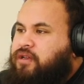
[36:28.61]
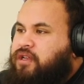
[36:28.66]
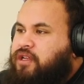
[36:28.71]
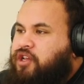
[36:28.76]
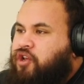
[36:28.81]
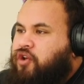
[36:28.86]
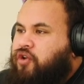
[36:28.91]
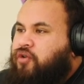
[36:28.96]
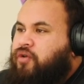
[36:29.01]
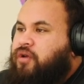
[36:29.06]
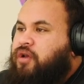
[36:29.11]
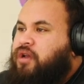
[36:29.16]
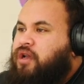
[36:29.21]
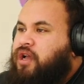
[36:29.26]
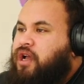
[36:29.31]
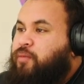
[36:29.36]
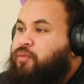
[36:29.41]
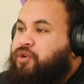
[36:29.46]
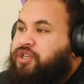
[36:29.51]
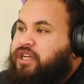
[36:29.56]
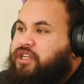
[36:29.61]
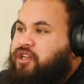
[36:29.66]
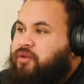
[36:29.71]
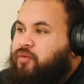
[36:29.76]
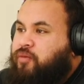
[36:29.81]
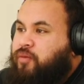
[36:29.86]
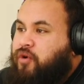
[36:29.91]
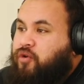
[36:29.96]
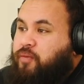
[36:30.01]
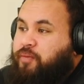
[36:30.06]
a
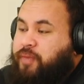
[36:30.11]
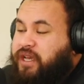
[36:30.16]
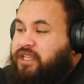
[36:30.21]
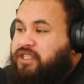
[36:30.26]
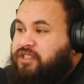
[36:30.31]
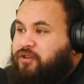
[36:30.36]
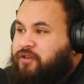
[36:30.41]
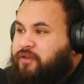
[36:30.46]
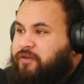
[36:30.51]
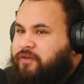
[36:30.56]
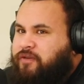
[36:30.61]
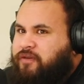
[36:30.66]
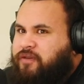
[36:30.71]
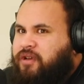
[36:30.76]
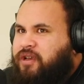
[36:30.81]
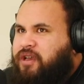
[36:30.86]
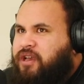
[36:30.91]
projectable model based off